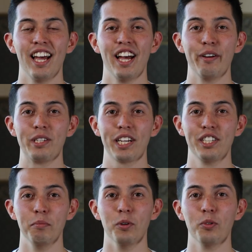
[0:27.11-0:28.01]
It was
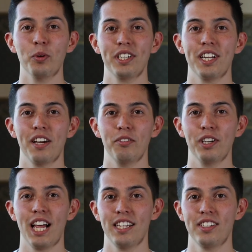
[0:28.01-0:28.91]
actually more, when did I
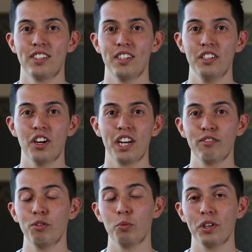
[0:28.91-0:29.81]
realise not
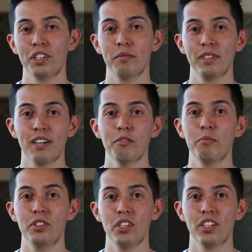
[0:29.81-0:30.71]
everyone wanted to become a
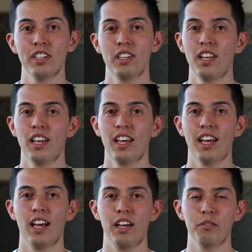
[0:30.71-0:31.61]
musician?
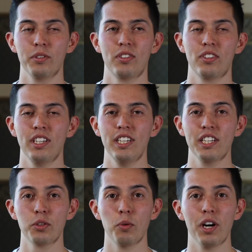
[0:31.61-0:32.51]
It was in
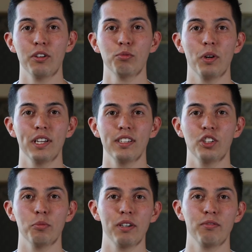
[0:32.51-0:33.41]
year 12 when
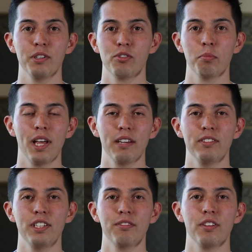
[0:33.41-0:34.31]
all my friends were applying
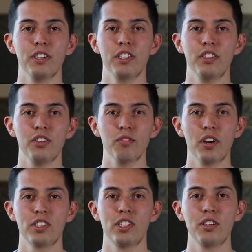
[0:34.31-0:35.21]
for different
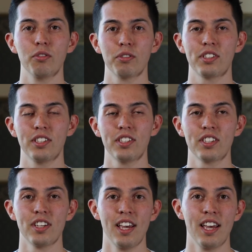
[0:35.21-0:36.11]
university
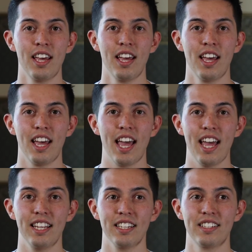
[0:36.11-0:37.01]
courses
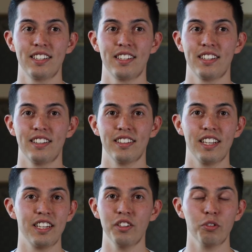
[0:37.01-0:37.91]
and
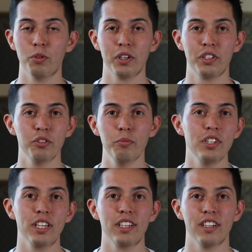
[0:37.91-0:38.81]
they didn't all want to do
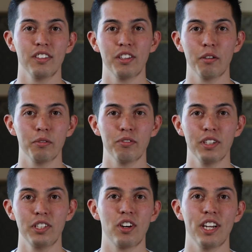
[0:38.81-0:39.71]
music, and I thought that was
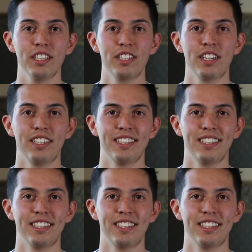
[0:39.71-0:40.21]
really strange.